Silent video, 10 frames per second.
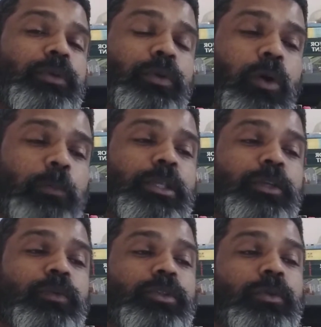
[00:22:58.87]

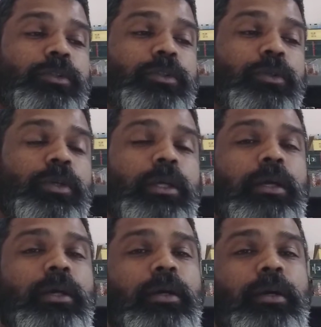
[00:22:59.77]
Coptic was also
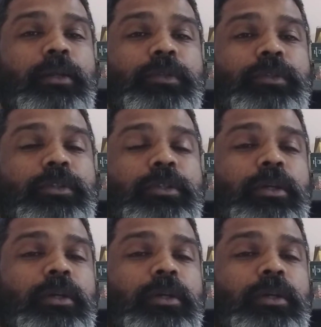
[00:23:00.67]
it was